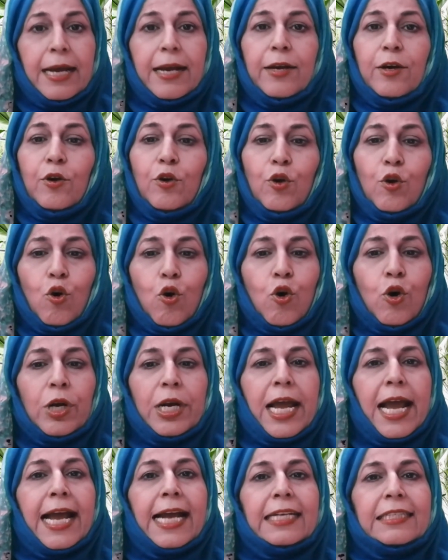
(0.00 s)
known
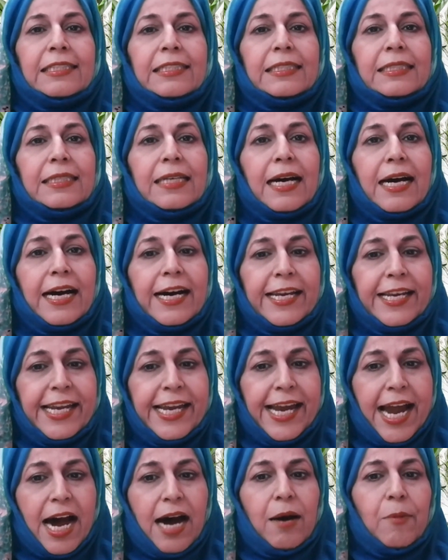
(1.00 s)
as
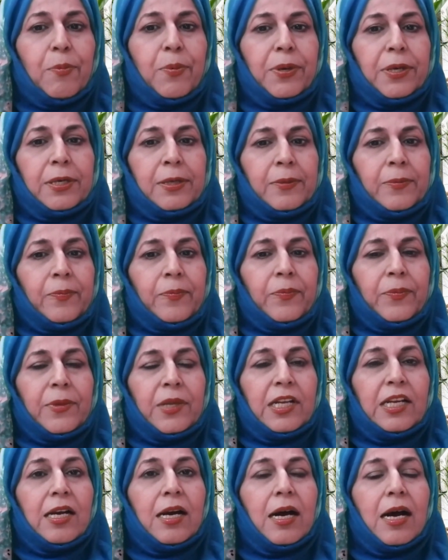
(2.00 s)
Anyab
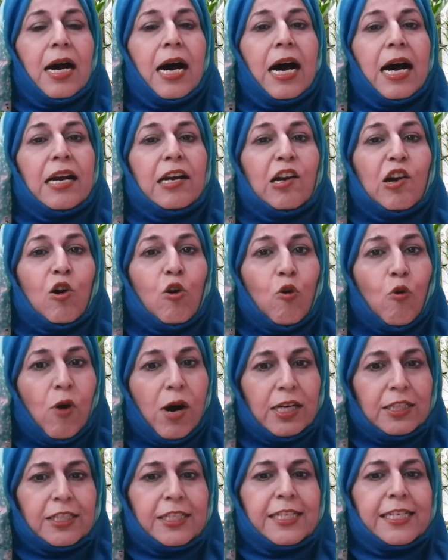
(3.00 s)
or
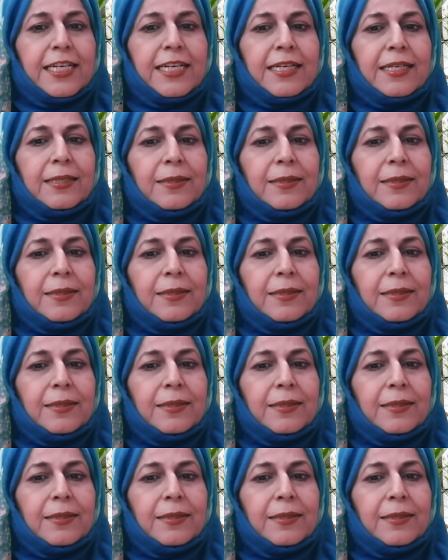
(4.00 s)
quasar.